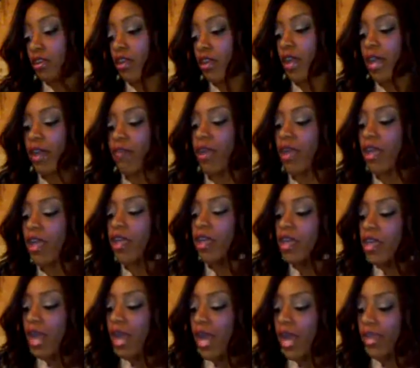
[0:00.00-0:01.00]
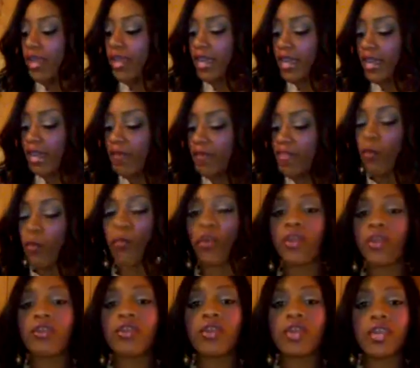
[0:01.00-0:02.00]
I got it right. Again, the
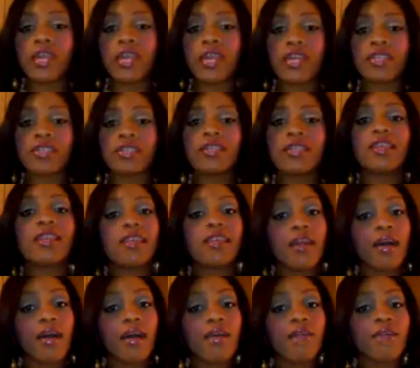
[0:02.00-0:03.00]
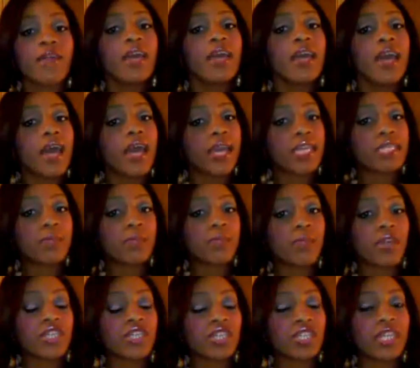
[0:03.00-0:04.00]
winner is Love
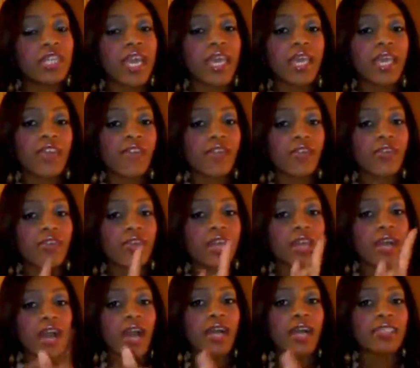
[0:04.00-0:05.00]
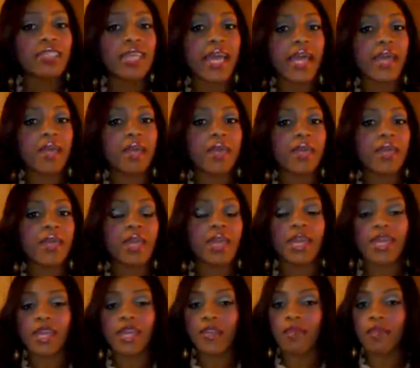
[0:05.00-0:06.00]
Expiration Day. If you can contact me
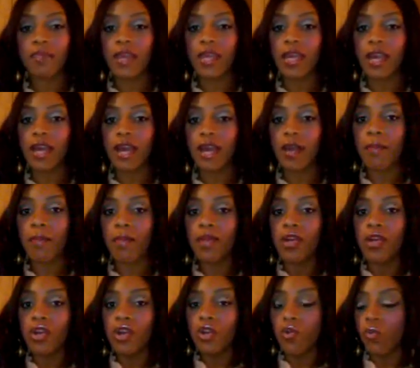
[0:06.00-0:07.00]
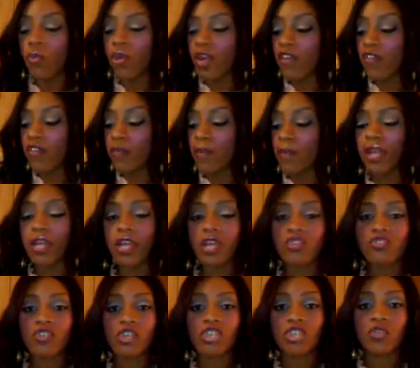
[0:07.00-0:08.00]
and give me whatever mailing
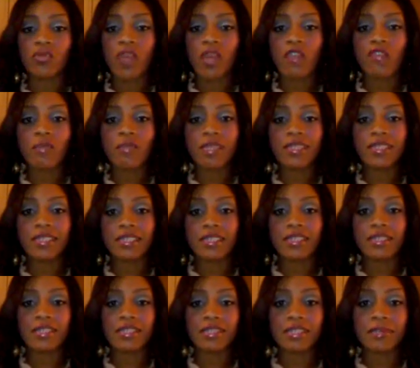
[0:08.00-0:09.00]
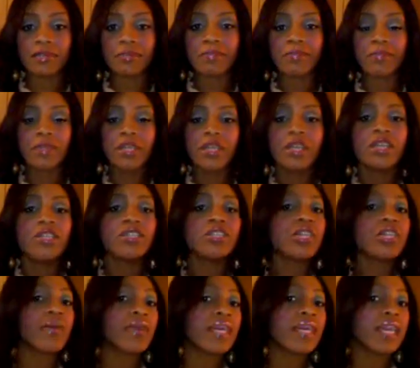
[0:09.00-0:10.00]
address you would like for me to send this to.
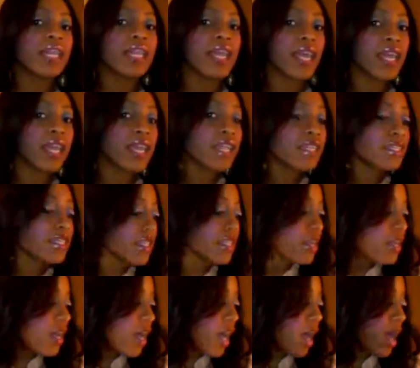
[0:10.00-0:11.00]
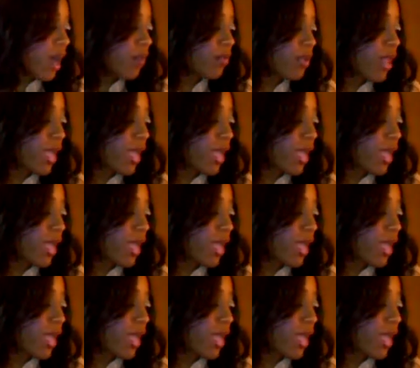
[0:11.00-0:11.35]
So again, ladies, I would